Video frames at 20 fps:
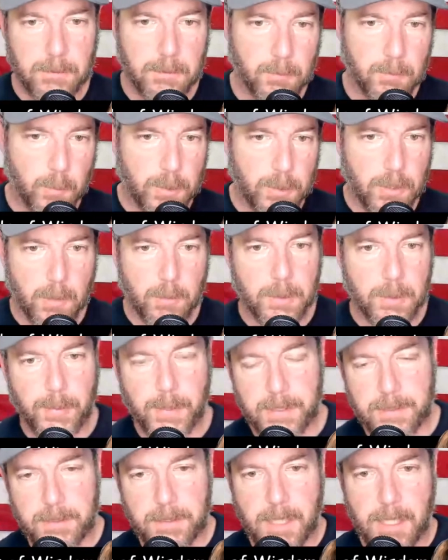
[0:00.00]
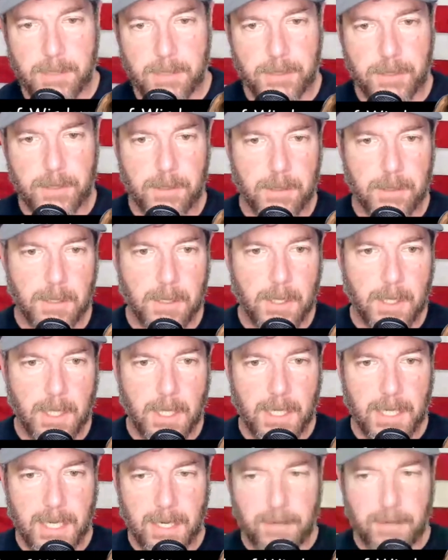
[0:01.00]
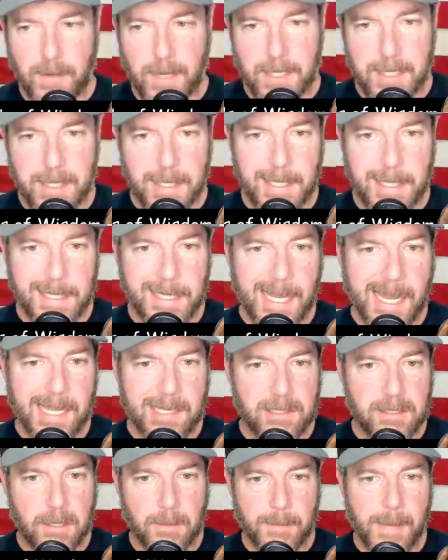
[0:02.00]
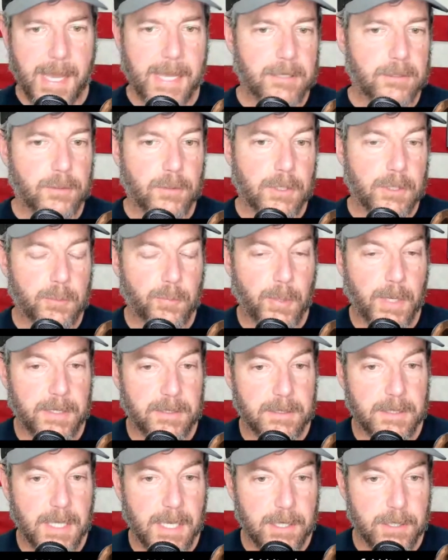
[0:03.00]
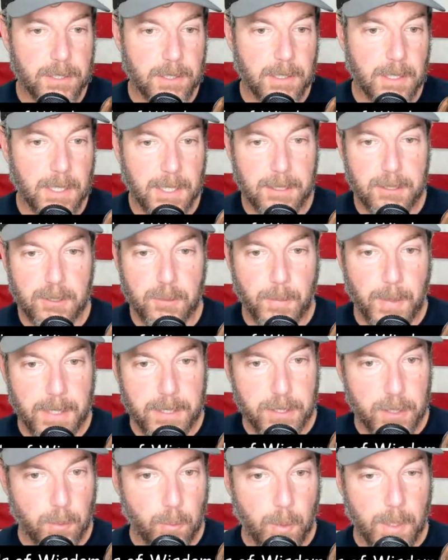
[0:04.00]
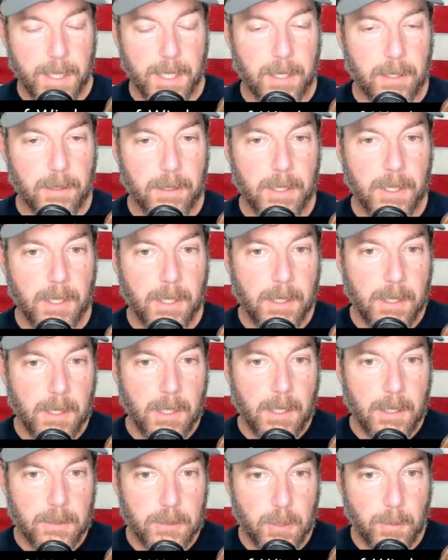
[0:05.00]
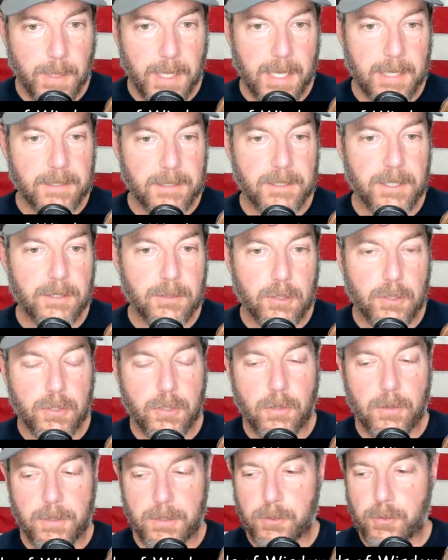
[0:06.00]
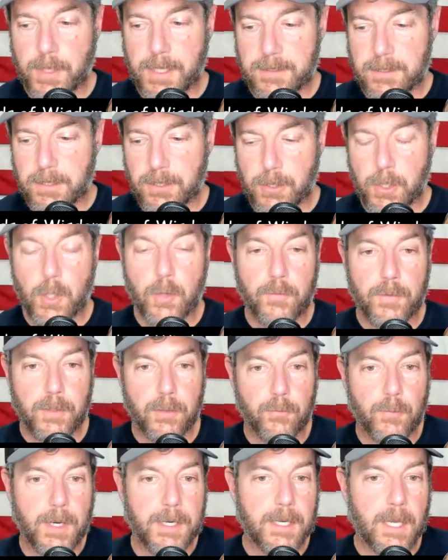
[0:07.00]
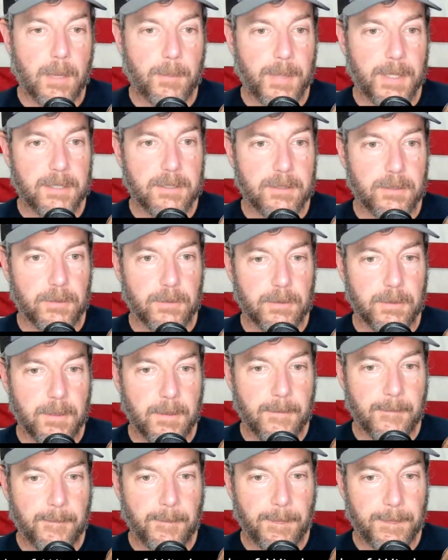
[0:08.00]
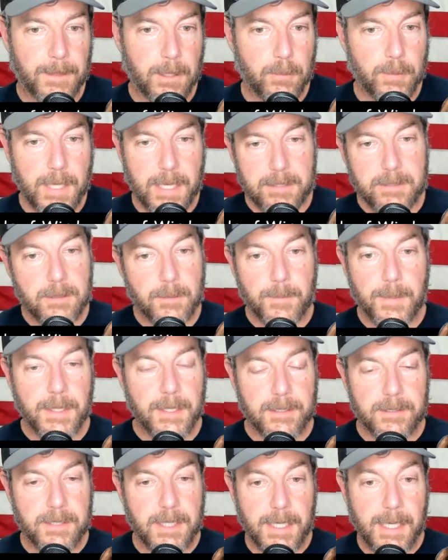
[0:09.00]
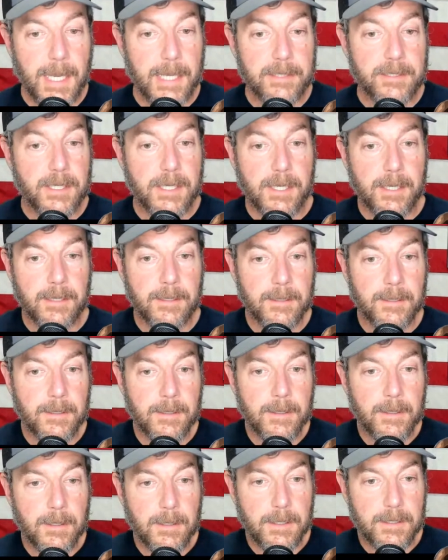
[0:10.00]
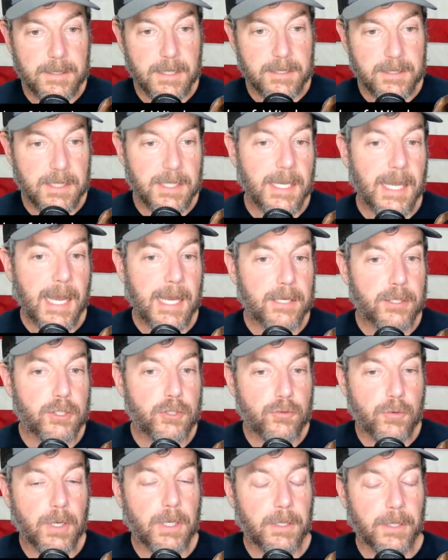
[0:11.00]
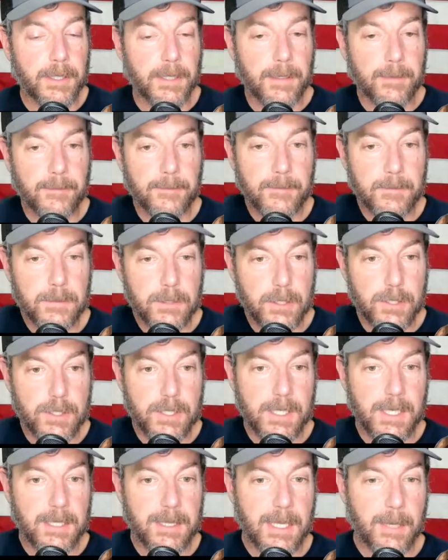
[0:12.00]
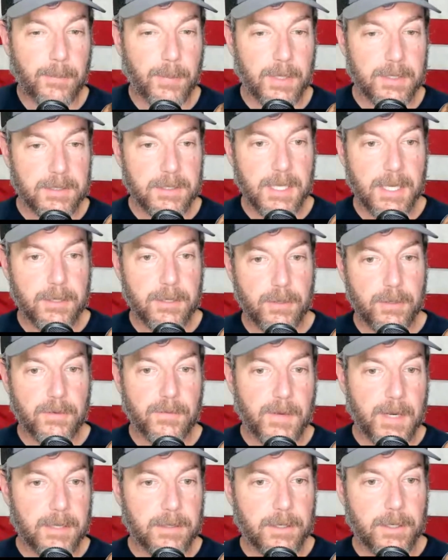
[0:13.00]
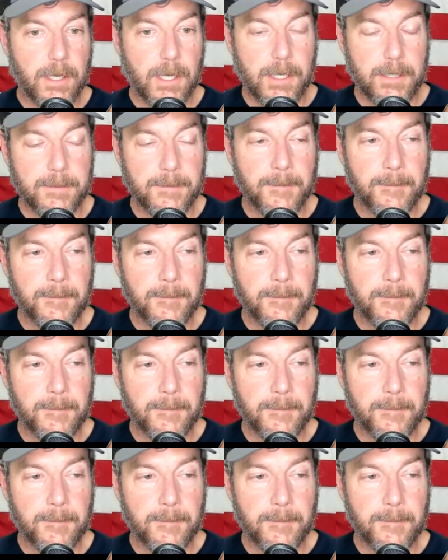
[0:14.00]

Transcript: We start with the presentation. Again, if I can get guys to master this presentation, especially where so many agencies are starting to transition over to the red dot pistol, dude, that's the biggest thing I see, is I see guys struggling just to get that presentation to find the dot.